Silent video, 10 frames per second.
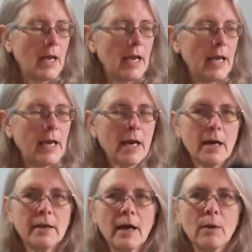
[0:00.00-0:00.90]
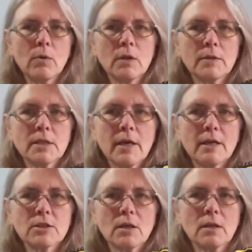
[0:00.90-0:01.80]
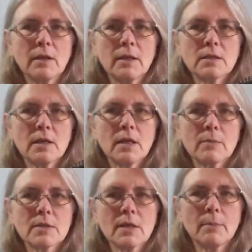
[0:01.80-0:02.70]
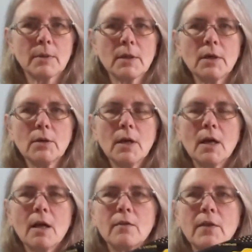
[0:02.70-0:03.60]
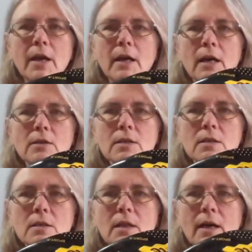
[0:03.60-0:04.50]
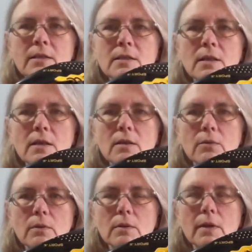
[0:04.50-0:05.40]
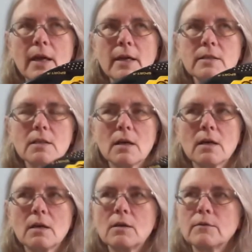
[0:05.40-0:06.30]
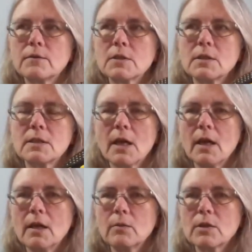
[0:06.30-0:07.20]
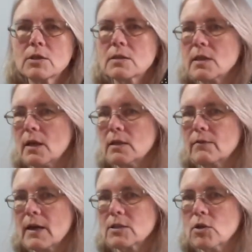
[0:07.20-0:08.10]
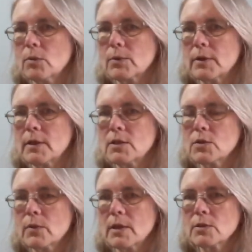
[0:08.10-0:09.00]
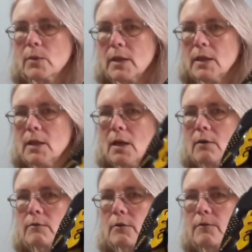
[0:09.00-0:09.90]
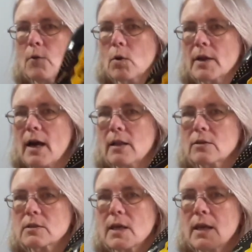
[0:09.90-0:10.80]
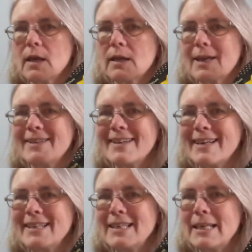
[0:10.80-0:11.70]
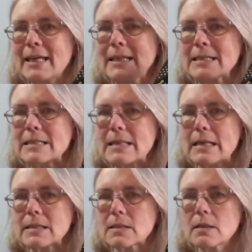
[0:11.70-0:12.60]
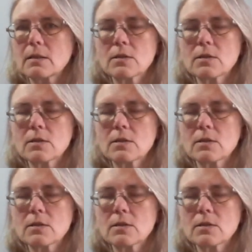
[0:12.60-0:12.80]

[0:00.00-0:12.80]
And I will attach a link to Amazon below. They are still on sale as of today, which is the end of October in 2020, for $4.99.